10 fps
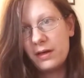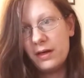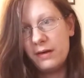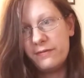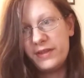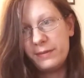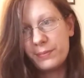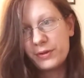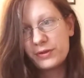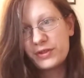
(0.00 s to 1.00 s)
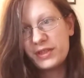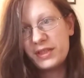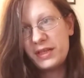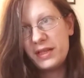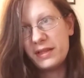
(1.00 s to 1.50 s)
of the
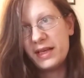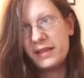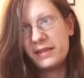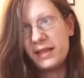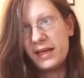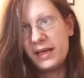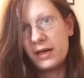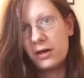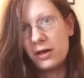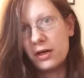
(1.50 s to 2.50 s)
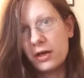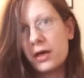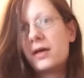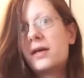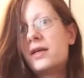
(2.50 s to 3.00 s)
person that they are
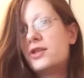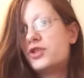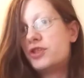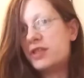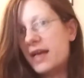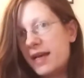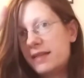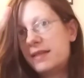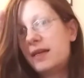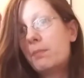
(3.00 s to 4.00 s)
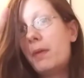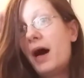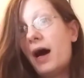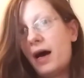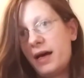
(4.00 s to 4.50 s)
standing
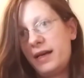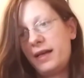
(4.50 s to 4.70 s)
by